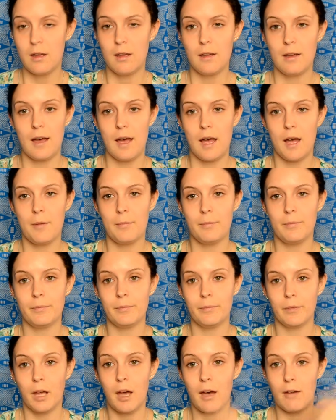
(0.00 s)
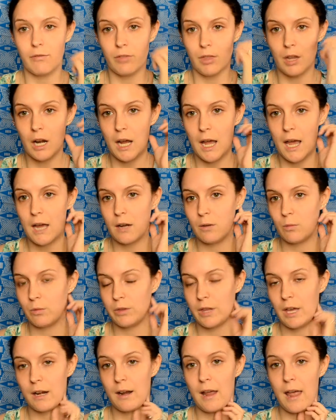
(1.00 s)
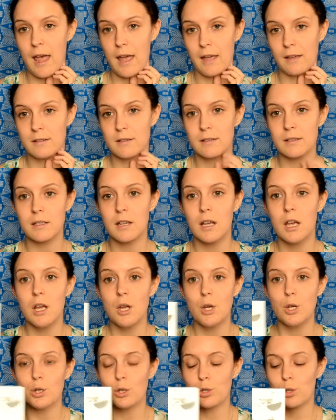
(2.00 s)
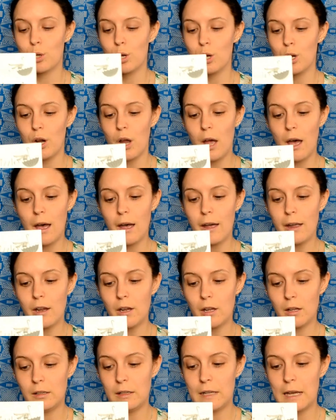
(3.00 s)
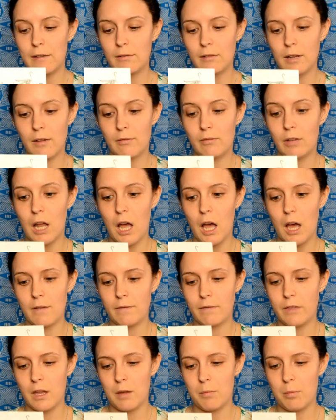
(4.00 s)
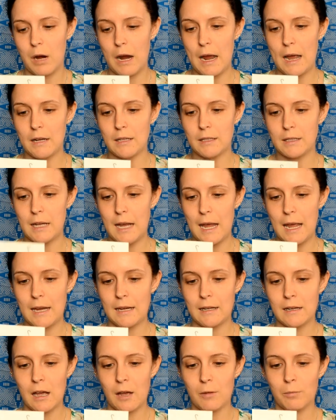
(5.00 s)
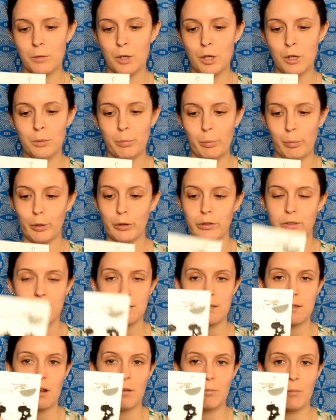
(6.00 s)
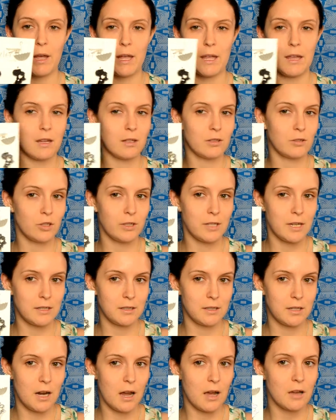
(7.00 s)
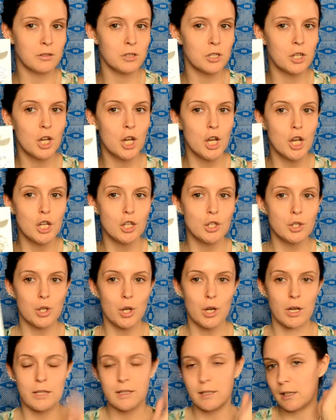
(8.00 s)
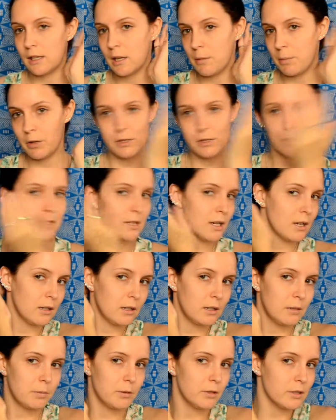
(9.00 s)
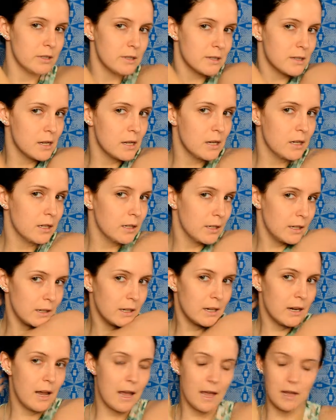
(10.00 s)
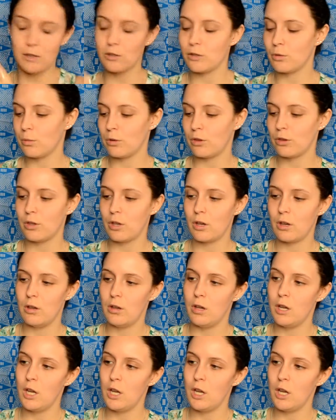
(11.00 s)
cuff that I had that hangs. So I love, love, love their brand, and I'm gonna put this in my hair to test it out. So it's a clip on the side, a clip on the side, and then it hangs with the